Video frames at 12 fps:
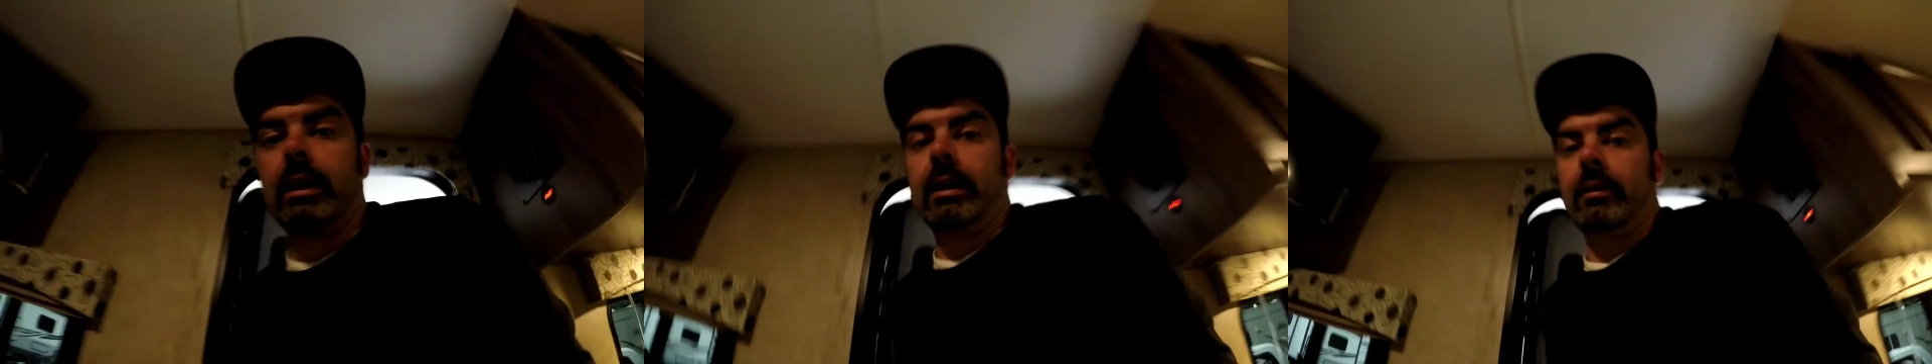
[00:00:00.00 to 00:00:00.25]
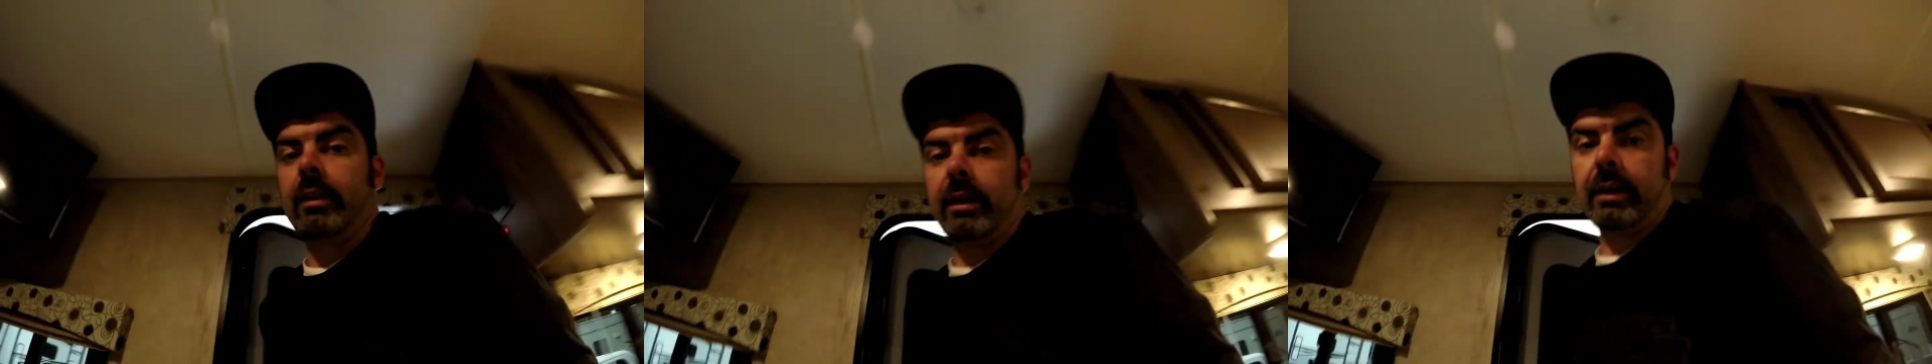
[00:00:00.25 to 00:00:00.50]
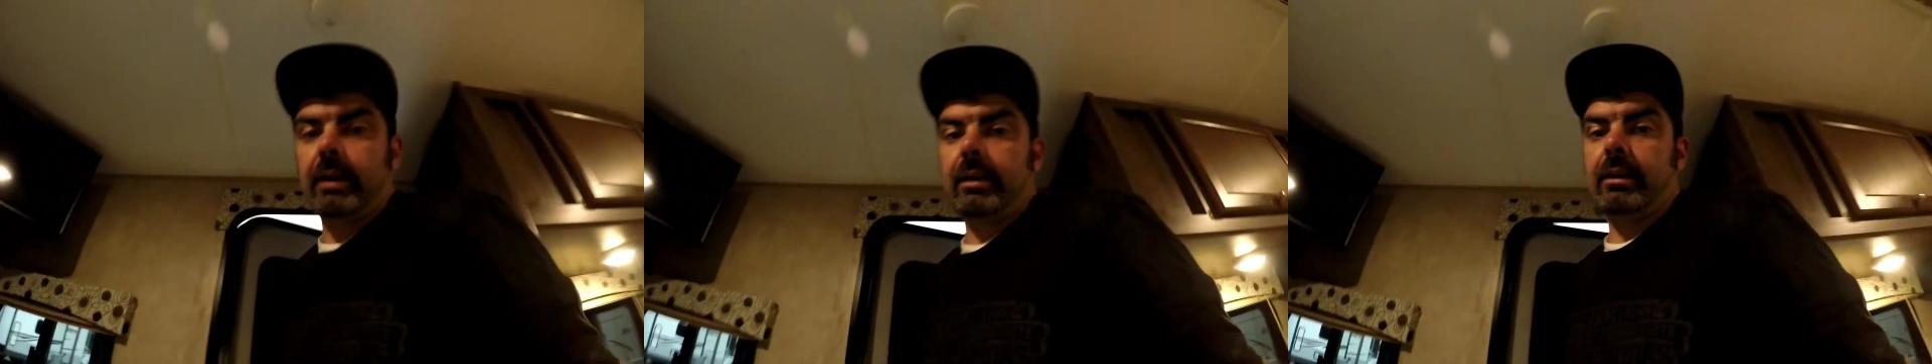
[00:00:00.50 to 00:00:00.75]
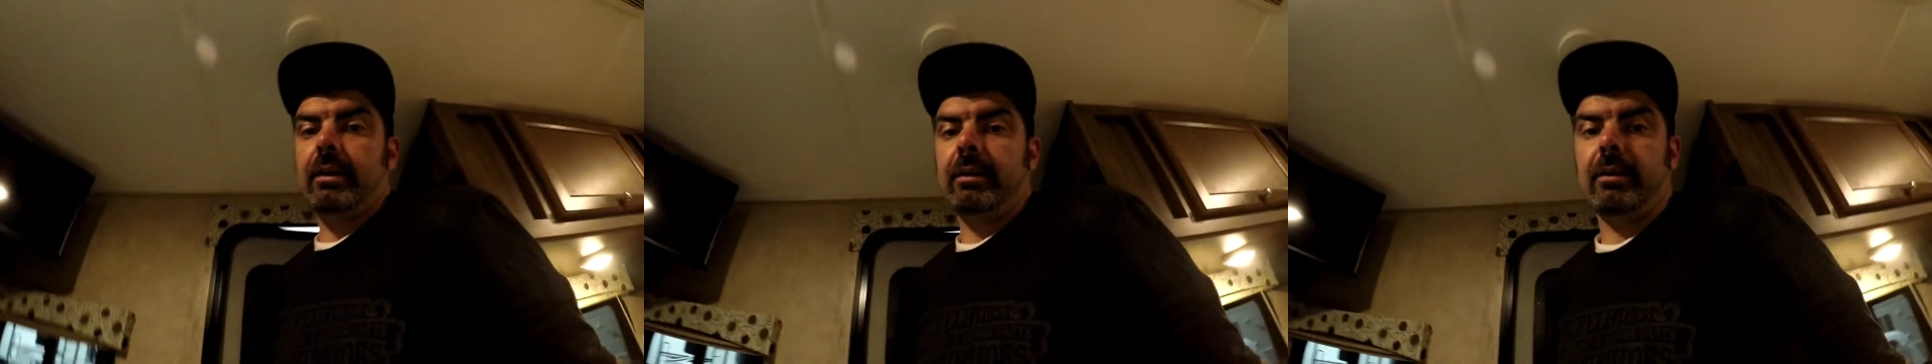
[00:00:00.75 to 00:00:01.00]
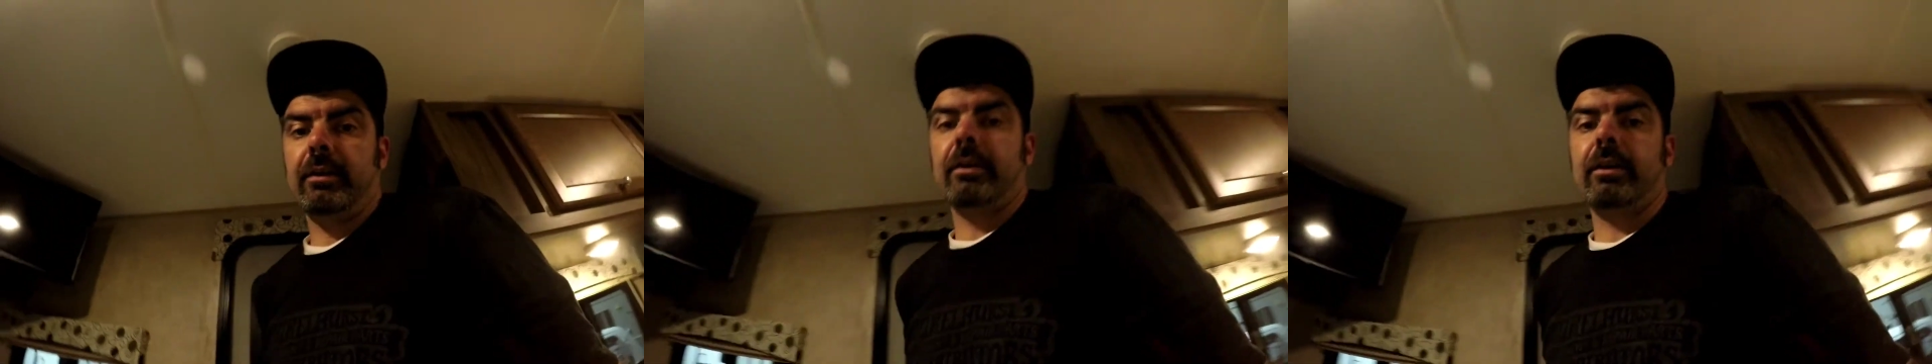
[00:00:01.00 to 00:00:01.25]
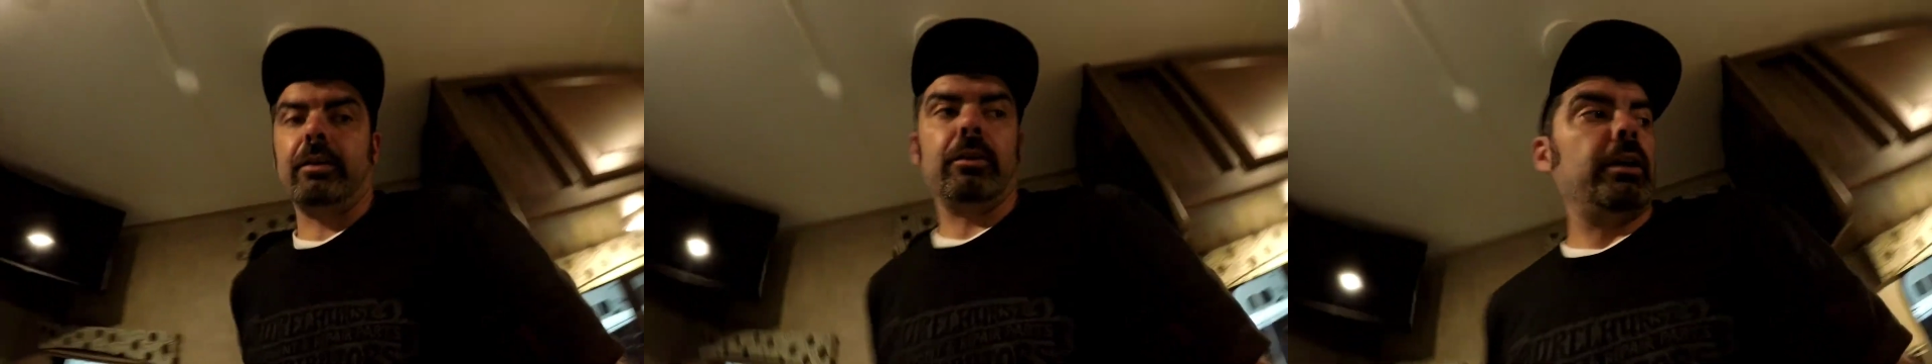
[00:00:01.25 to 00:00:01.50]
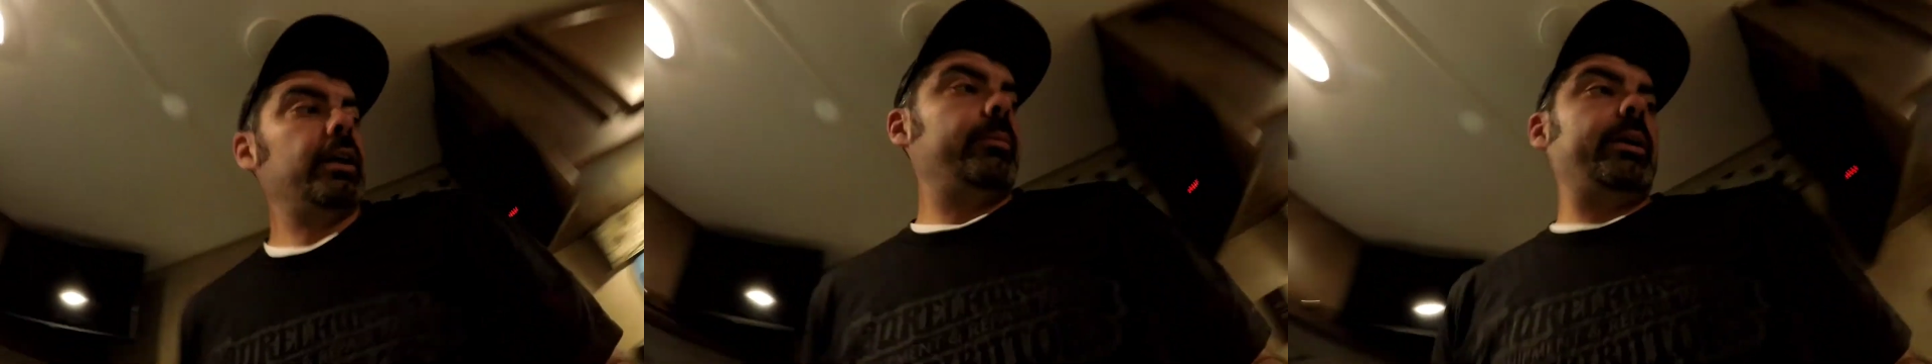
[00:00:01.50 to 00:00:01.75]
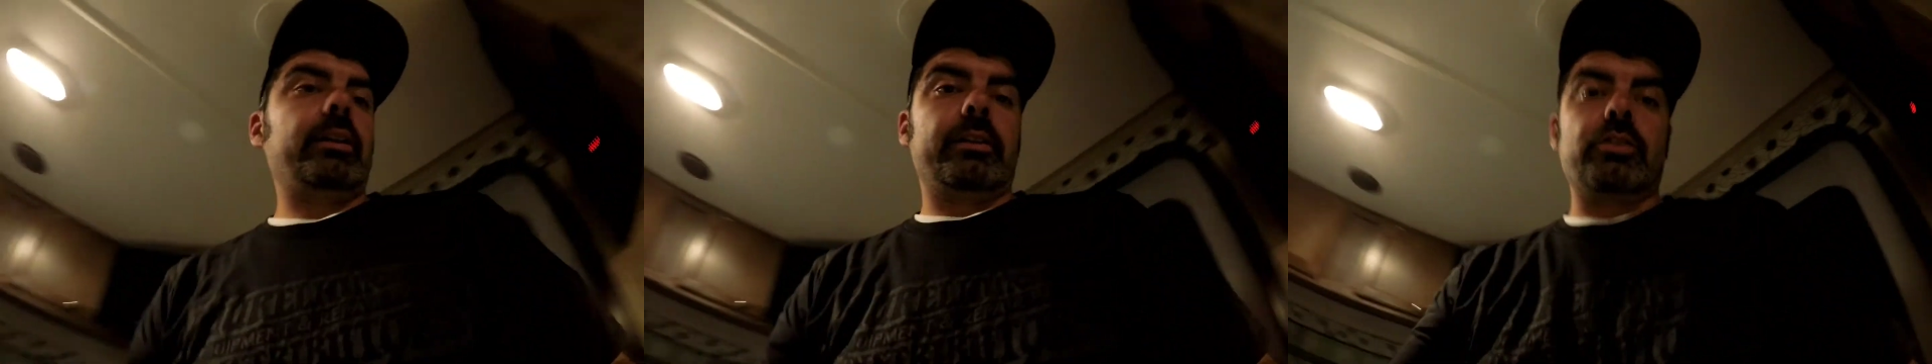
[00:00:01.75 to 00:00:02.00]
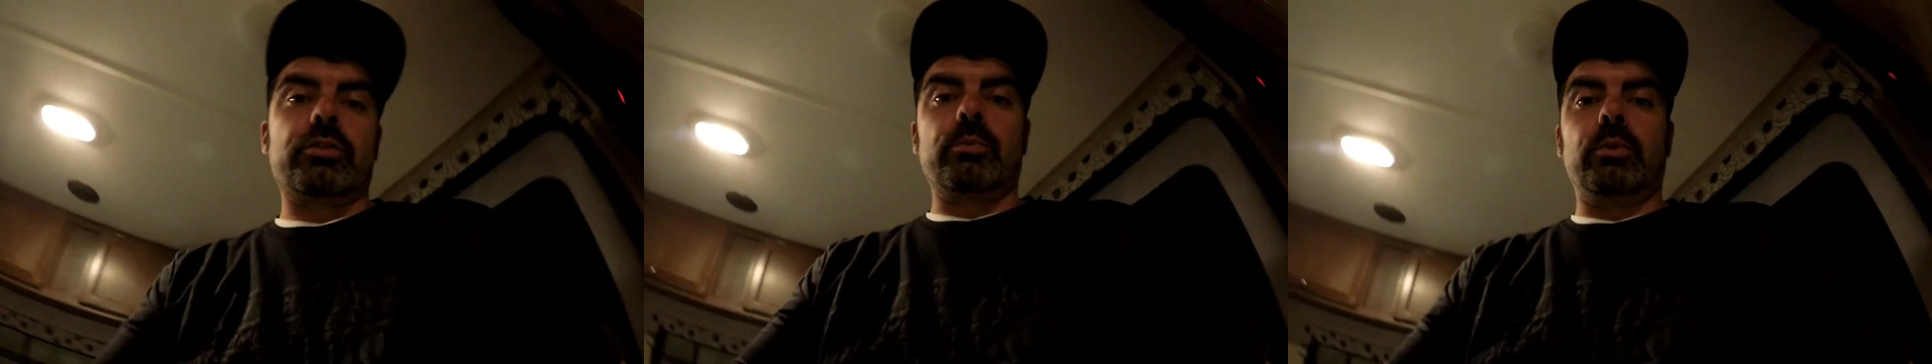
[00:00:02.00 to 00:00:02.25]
and then it'll automatically just